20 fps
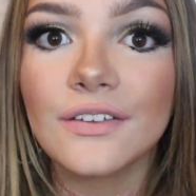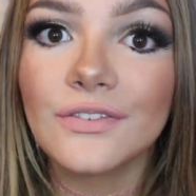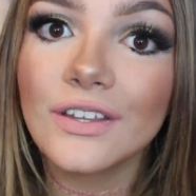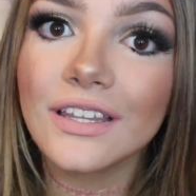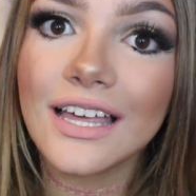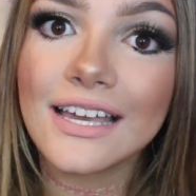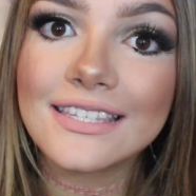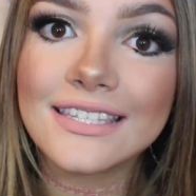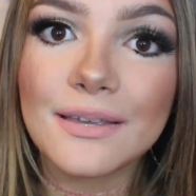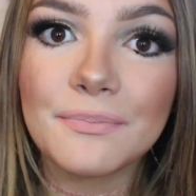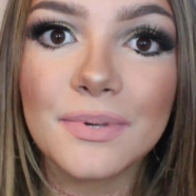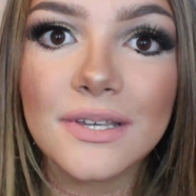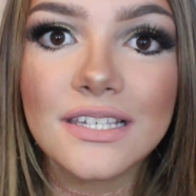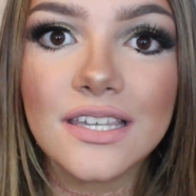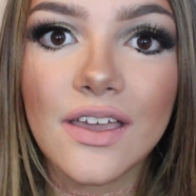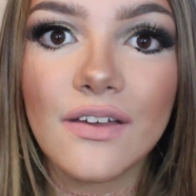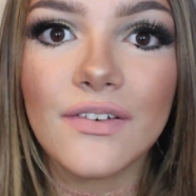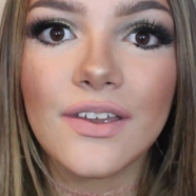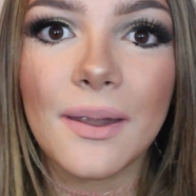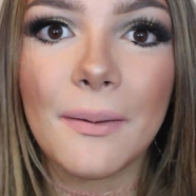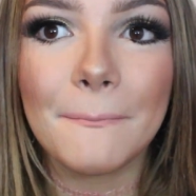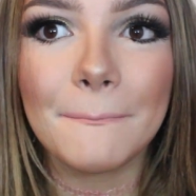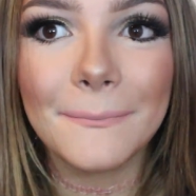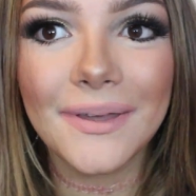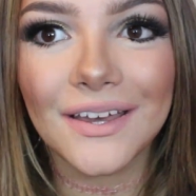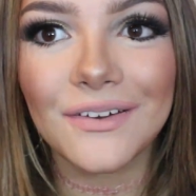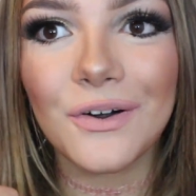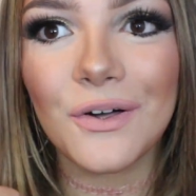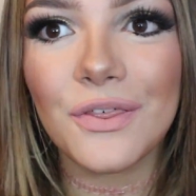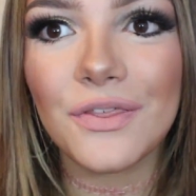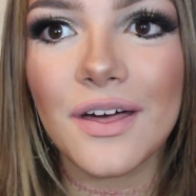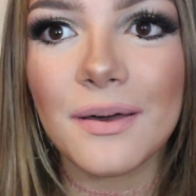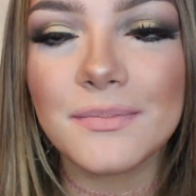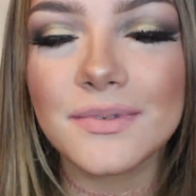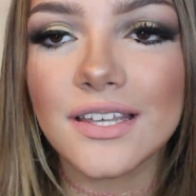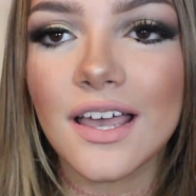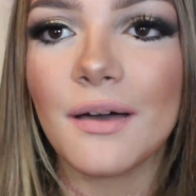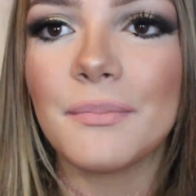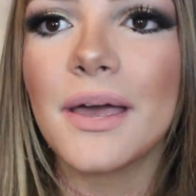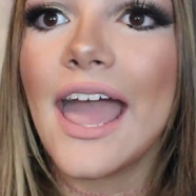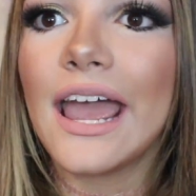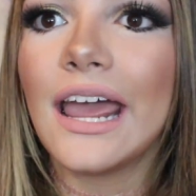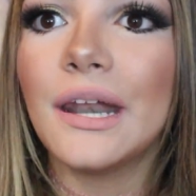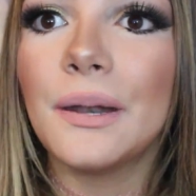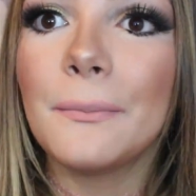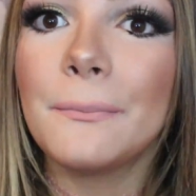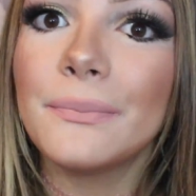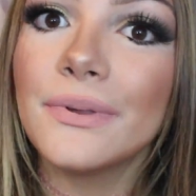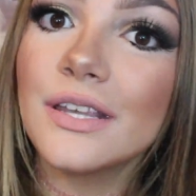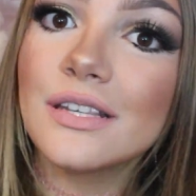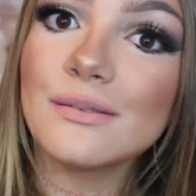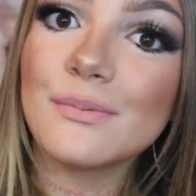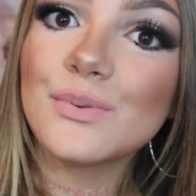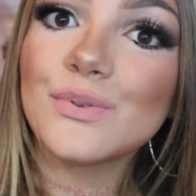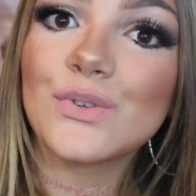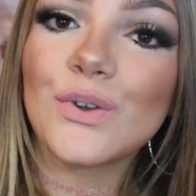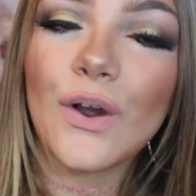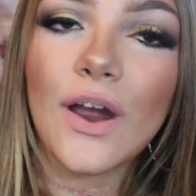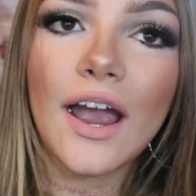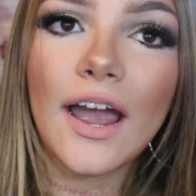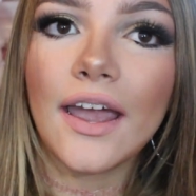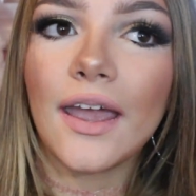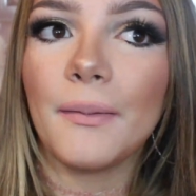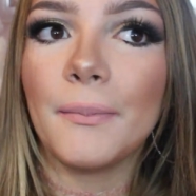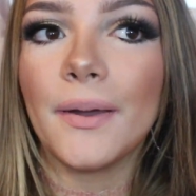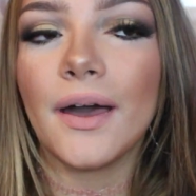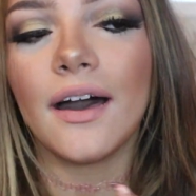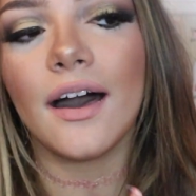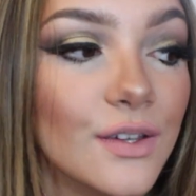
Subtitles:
If you liked it, please give it a big old thumbs up and please subscribe.